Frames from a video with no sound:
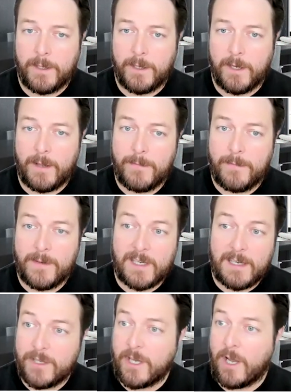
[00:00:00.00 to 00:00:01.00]
you know, they
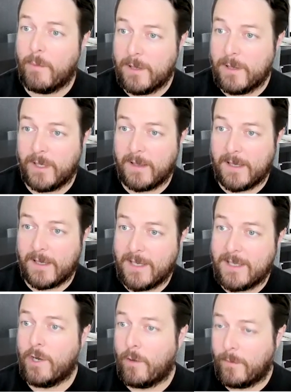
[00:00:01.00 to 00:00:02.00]
physically visit our building, they
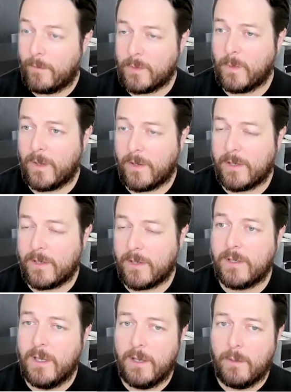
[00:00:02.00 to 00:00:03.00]
sit in an office with
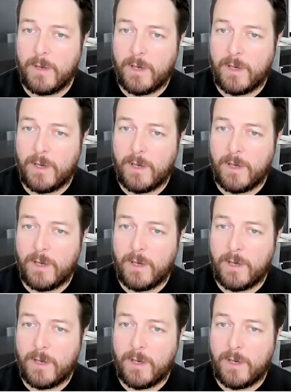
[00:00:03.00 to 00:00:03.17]
us,